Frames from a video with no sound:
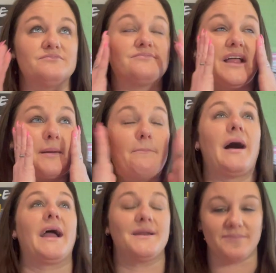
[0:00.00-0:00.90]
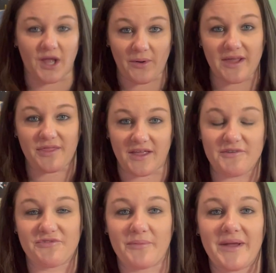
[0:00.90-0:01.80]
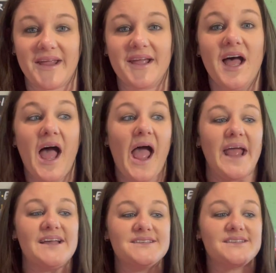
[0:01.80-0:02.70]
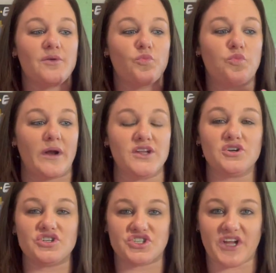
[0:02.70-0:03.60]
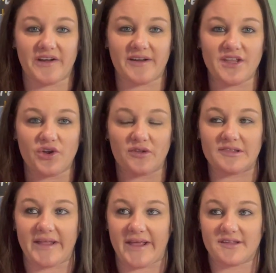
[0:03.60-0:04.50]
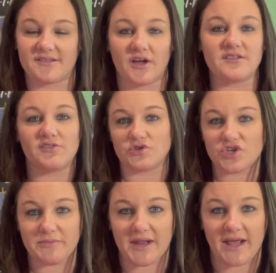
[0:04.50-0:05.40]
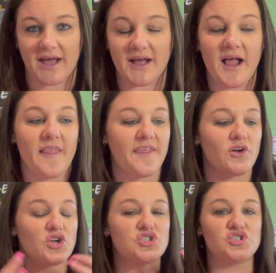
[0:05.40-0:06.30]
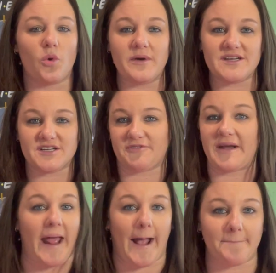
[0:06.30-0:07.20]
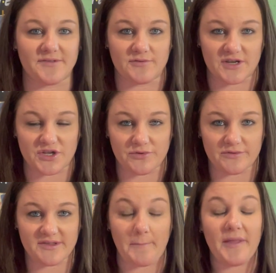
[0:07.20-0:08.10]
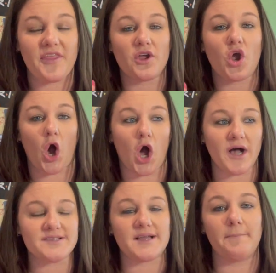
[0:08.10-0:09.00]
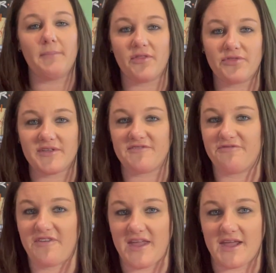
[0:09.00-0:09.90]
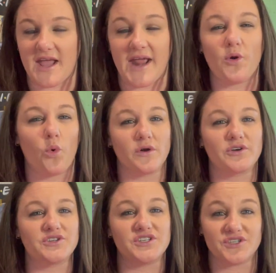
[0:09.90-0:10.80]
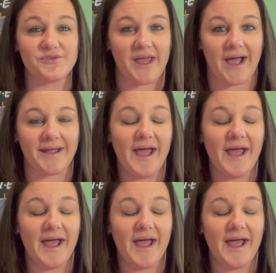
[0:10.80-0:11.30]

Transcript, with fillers: mind-blowing thing for me is when you're sharing your links on social media, there are so many different apps you can use, but they cost a monthly fee in order to do that.